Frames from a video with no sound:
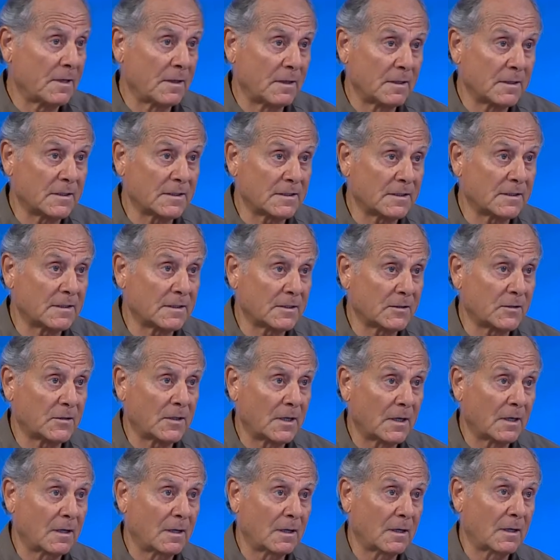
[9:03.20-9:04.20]
in this,
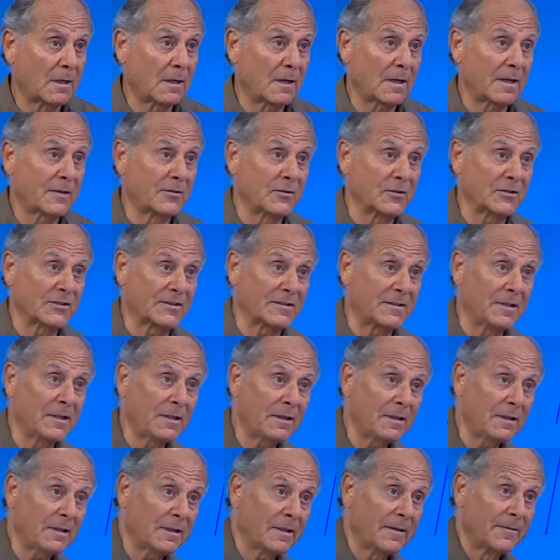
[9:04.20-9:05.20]
uh, at the
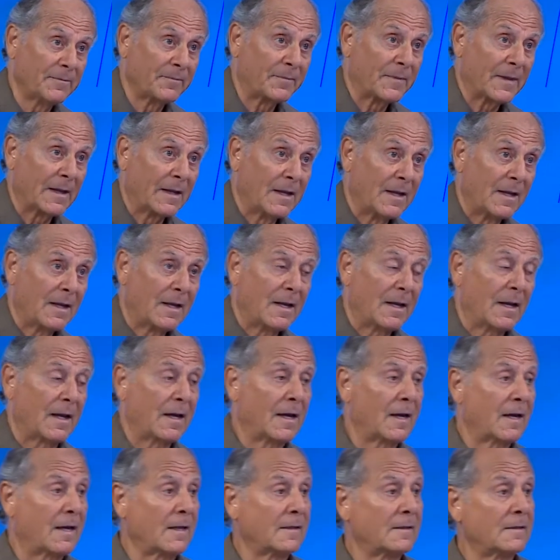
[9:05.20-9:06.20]
sea,
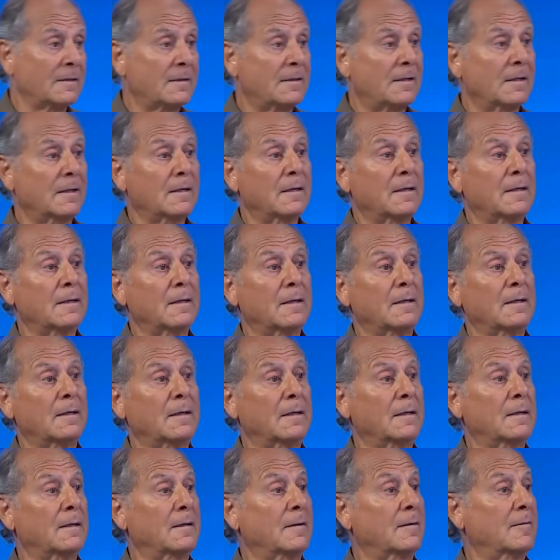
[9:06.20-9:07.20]
and
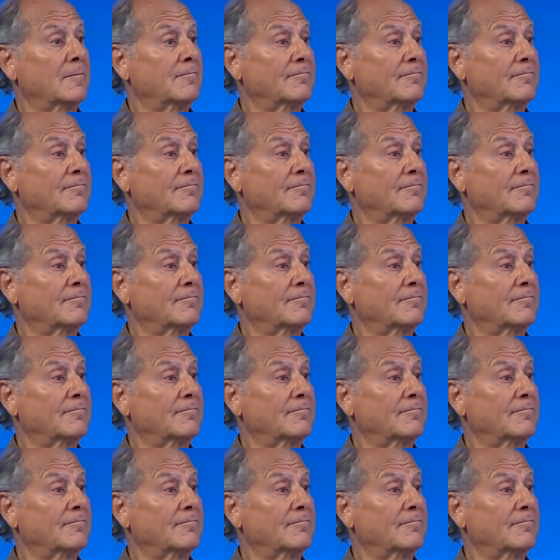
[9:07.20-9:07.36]
uh,